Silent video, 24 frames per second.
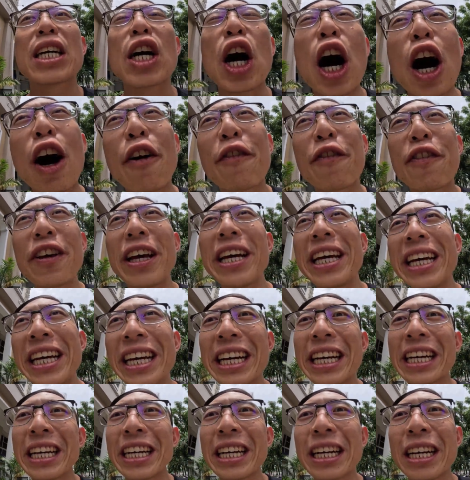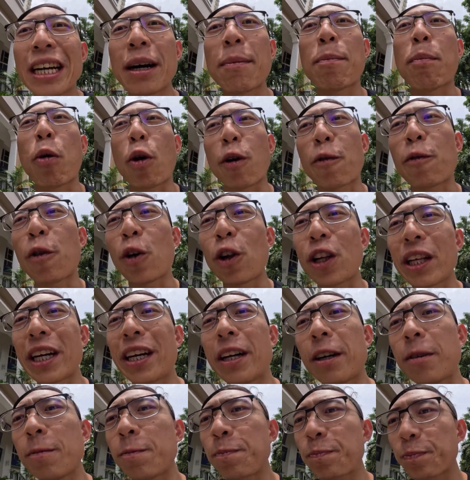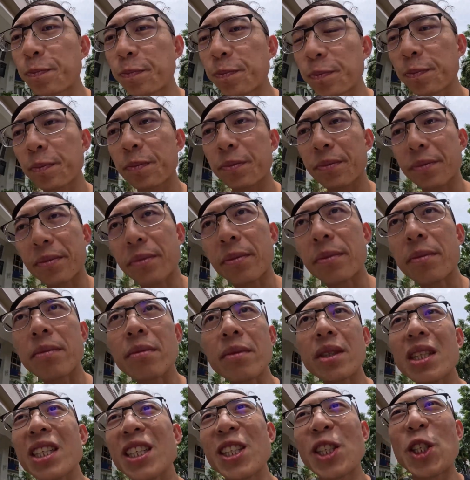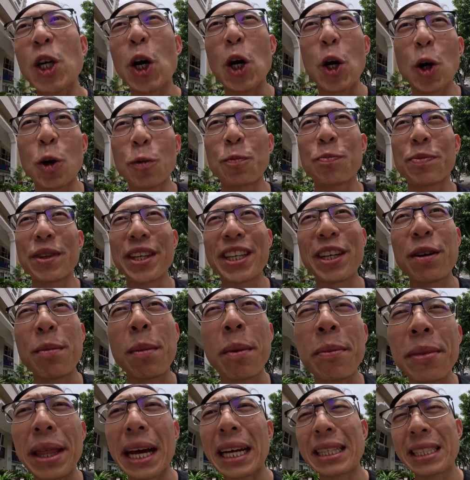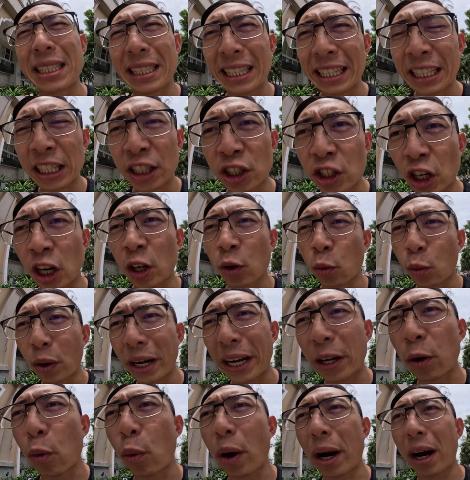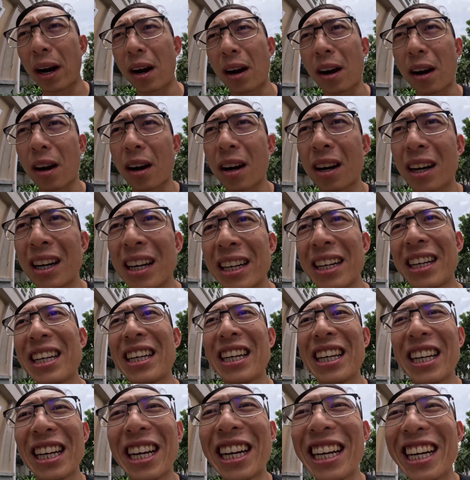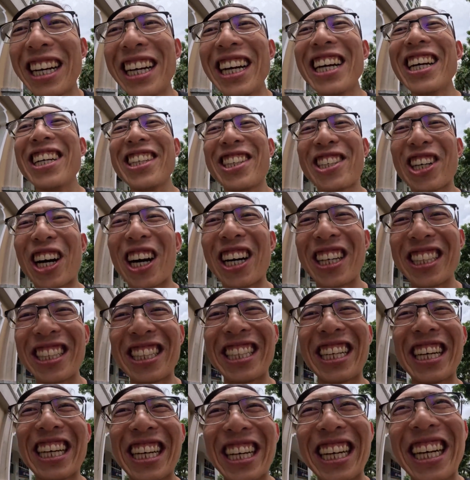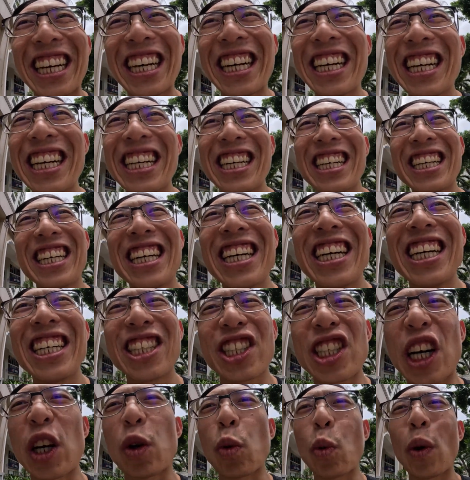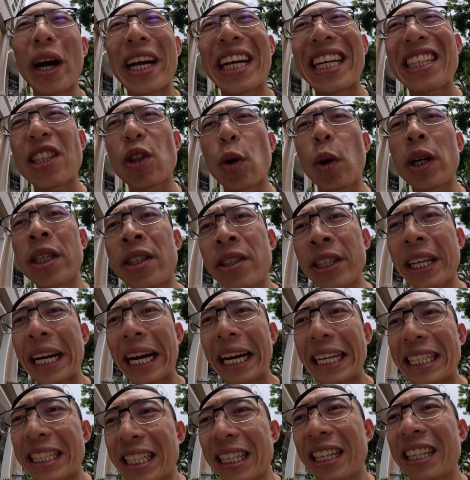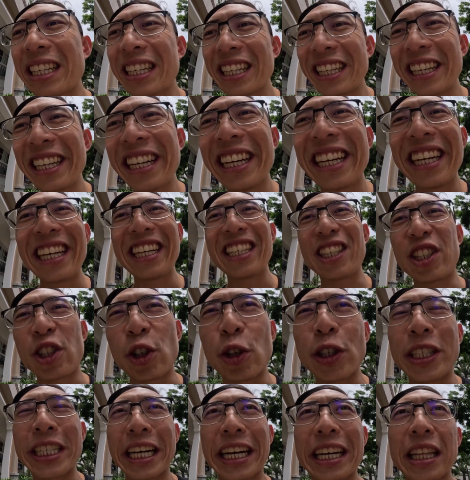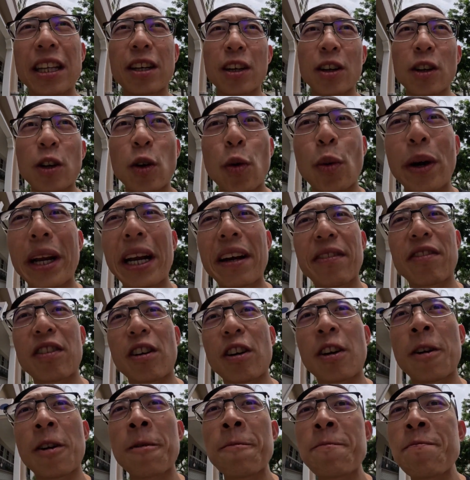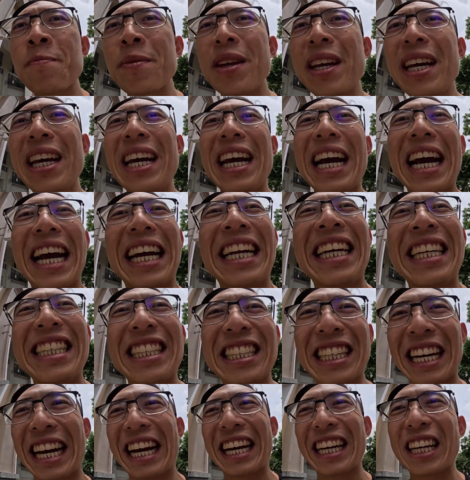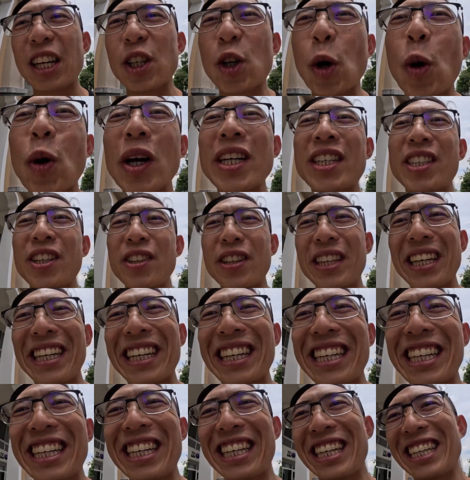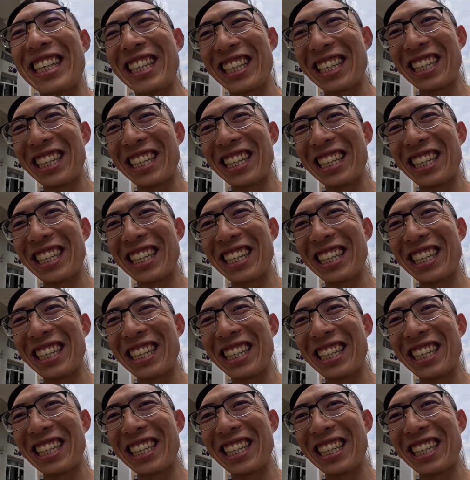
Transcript: coffee portfolio. So do you remember that scene in John Wick where John Wick is going to get his suit tailored or whatever, and he's like going to the